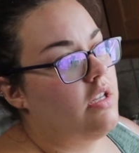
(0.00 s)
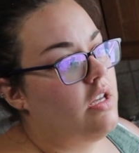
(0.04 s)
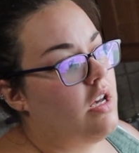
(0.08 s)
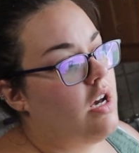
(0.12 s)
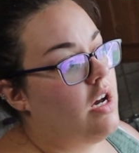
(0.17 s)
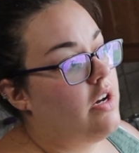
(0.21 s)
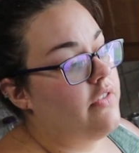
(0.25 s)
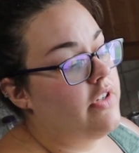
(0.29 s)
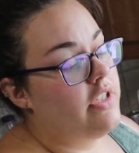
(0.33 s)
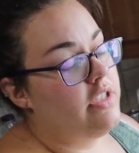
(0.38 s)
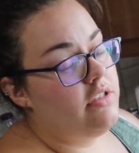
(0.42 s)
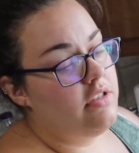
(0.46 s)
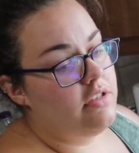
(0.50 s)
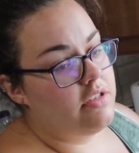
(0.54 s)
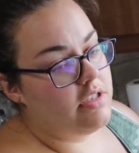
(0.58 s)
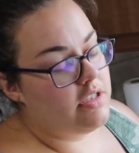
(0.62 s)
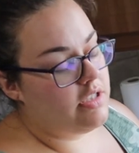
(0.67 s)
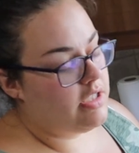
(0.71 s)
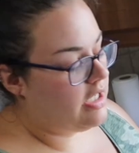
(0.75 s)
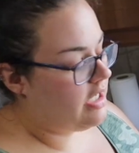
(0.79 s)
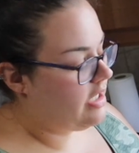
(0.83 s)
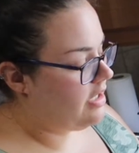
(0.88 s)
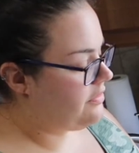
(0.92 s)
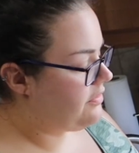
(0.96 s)
oven to
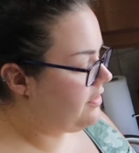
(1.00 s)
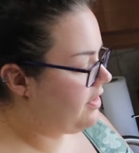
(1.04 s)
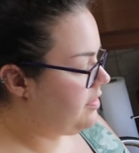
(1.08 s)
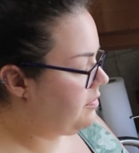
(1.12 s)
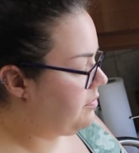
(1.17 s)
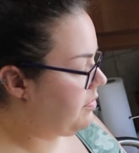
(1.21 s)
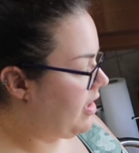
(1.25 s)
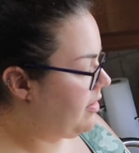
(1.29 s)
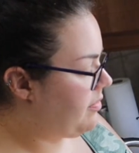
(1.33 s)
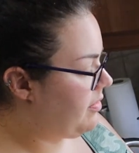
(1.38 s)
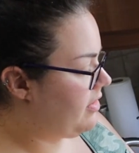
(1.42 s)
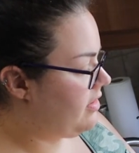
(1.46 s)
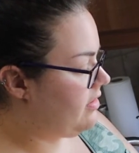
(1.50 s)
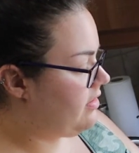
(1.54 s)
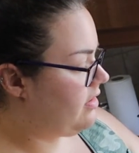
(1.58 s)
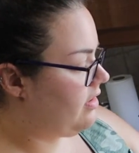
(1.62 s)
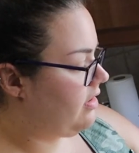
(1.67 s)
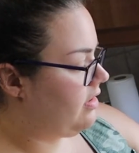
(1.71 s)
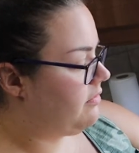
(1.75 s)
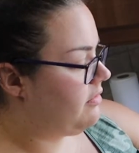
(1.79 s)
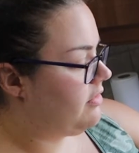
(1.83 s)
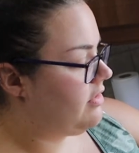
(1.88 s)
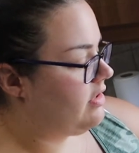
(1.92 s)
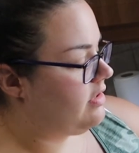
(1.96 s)
dehydrate peppers.
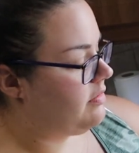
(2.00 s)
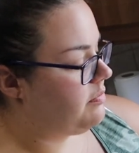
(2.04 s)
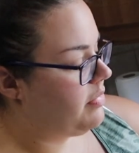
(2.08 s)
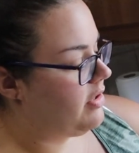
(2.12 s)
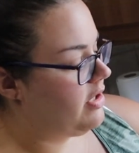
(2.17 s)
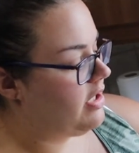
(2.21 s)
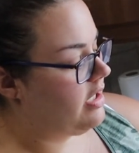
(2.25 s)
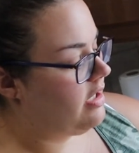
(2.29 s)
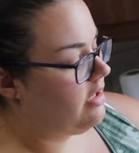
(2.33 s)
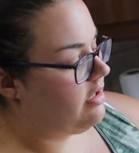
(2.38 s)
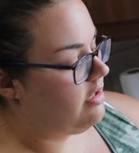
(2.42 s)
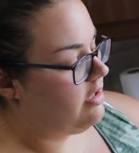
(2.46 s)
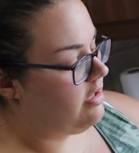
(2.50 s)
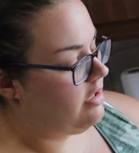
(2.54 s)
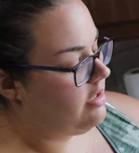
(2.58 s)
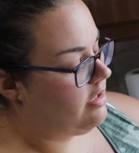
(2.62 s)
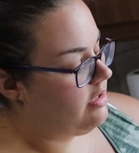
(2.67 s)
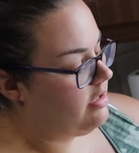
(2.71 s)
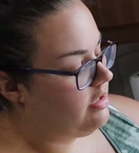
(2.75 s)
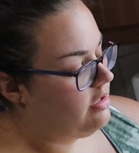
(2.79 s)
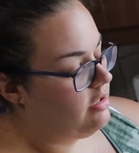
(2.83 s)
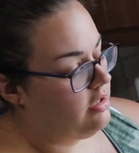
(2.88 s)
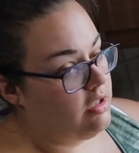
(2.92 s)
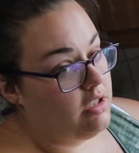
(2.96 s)
You would just put it
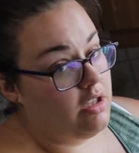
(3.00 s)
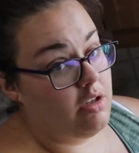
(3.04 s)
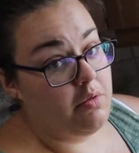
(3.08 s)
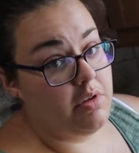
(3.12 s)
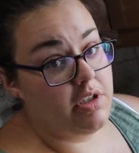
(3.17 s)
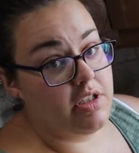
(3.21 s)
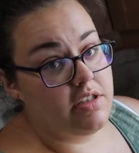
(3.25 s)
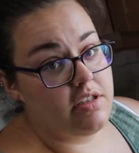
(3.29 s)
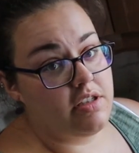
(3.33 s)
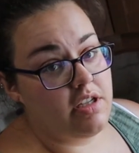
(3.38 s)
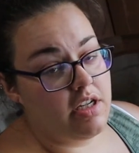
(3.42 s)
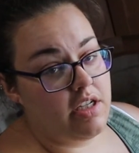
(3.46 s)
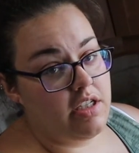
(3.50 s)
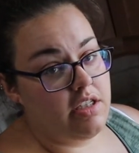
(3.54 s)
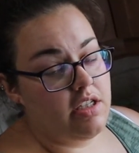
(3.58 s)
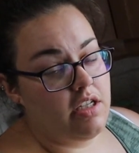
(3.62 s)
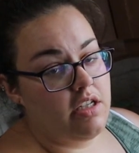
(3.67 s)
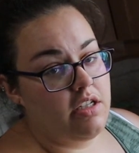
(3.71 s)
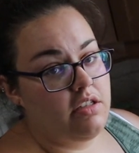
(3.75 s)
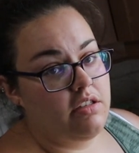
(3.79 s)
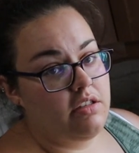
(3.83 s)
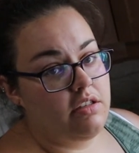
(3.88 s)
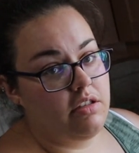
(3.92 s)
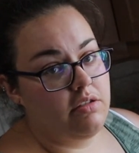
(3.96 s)
on the lowest setting
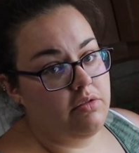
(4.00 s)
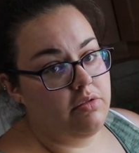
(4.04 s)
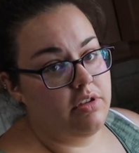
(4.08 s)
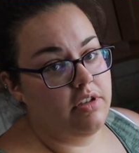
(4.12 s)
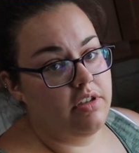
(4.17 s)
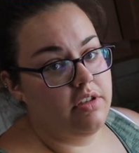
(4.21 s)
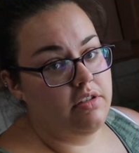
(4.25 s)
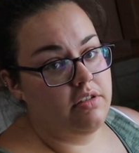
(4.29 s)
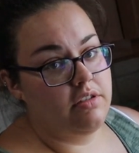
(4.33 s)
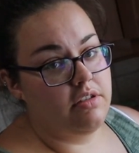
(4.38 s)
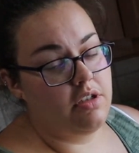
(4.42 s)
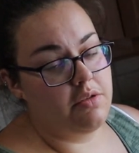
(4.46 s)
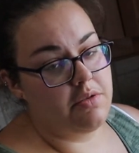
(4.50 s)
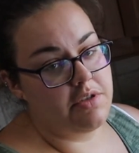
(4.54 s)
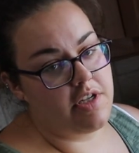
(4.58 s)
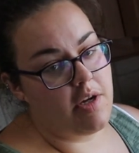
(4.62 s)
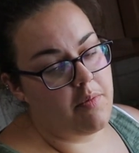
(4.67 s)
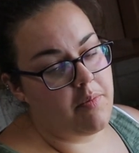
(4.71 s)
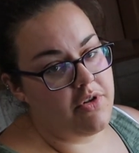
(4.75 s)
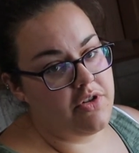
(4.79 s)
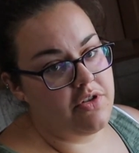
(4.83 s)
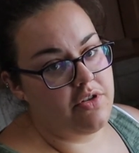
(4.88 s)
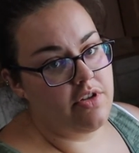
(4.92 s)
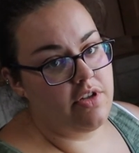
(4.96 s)
lowest
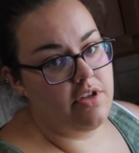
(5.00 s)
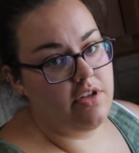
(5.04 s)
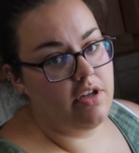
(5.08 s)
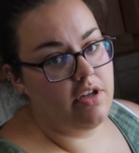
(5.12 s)
temperature that